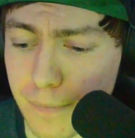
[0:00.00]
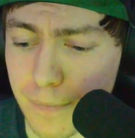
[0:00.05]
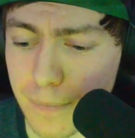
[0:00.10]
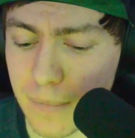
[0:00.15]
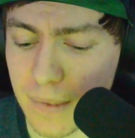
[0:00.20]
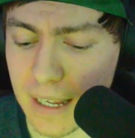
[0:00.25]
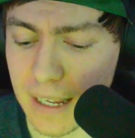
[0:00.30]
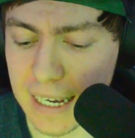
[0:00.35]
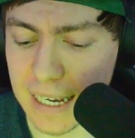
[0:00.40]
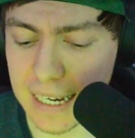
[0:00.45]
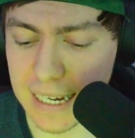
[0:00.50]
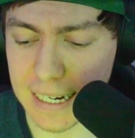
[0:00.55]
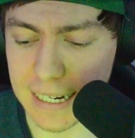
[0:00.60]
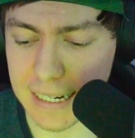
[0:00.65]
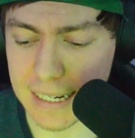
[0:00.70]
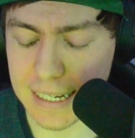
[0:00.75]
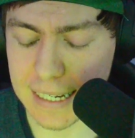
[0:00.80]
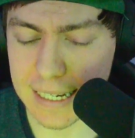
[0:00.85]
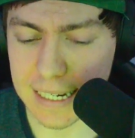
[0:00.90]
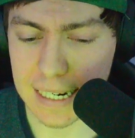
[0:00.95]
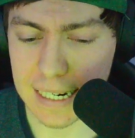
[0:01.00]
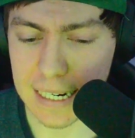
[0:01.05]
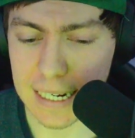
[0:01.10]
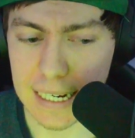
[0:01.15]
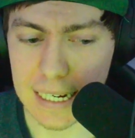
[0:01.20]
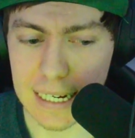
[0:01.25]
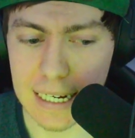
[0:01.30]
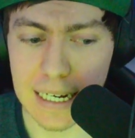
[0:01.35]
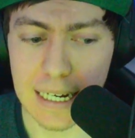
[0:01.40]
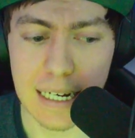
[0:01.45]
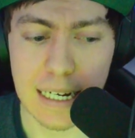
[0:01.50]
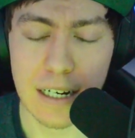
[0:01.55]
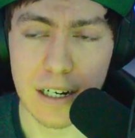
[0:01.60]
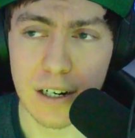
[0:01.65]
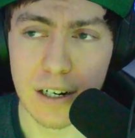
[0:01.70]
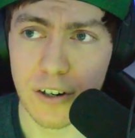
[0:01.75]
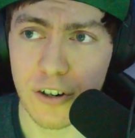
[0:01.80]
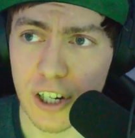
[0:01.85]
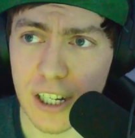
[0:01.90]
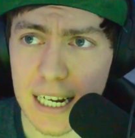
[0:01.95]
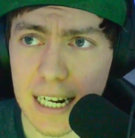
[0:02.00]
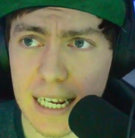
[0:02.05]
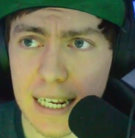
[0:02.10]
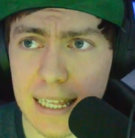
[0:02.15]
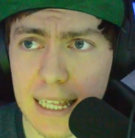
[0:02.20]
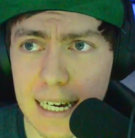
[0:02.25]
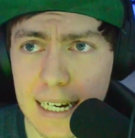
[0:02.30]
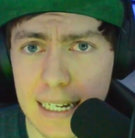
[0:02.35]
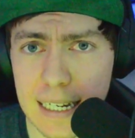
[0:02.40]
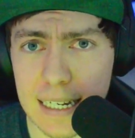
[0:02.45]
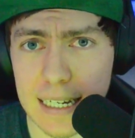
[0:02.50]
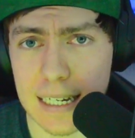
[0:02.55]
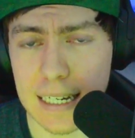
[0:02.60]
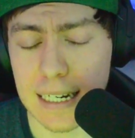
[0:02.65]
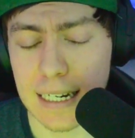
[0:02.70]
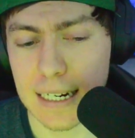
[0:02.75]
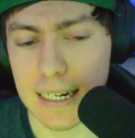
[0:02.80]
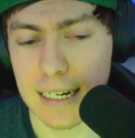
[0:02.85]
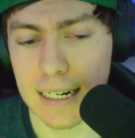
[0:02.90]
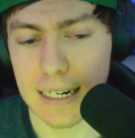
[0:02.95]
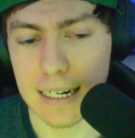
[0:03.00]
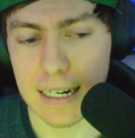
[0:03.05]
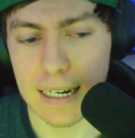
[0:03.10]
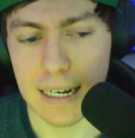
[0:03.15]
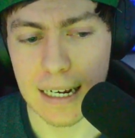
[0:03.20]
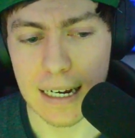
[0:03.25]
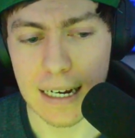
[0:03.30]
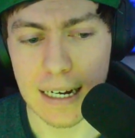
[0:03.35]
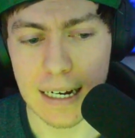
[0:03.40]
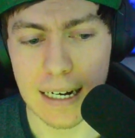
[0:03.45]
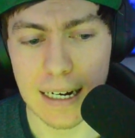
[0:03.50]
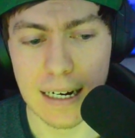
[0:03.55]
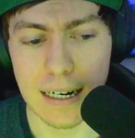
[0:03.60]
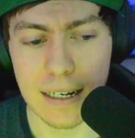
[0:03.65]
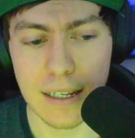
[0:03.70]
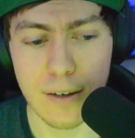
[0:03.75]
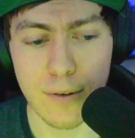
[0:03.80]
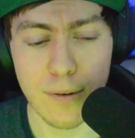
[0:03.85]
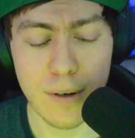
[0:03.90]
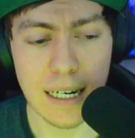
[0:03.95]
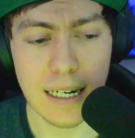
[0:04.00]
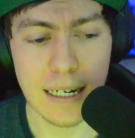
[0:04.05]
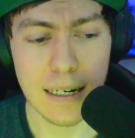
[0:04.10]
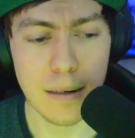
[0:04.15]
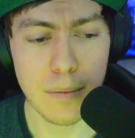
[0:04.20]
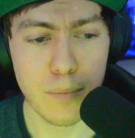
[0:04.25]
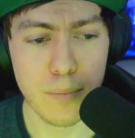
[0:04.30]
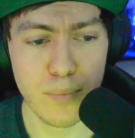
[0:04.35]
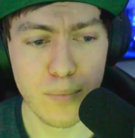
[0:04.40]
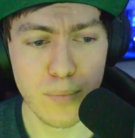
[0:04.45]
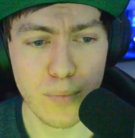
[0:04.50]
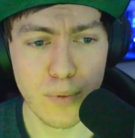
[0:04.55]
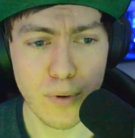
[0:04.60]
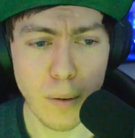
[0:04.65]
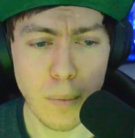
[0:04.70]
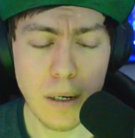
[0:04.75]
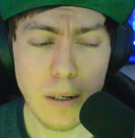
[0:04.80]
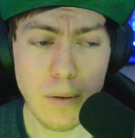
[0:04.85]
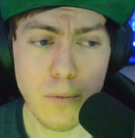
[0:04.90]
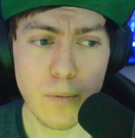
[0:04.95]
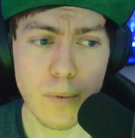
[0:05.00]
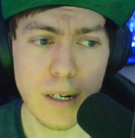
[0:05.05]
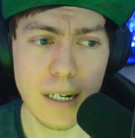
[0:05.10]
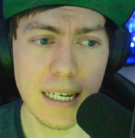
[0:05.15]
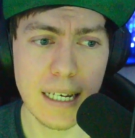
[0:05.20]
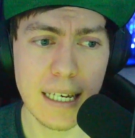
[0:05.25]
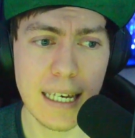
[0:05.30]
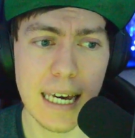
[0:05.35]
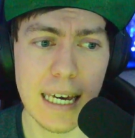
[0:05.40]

And just like that, you can probably win a game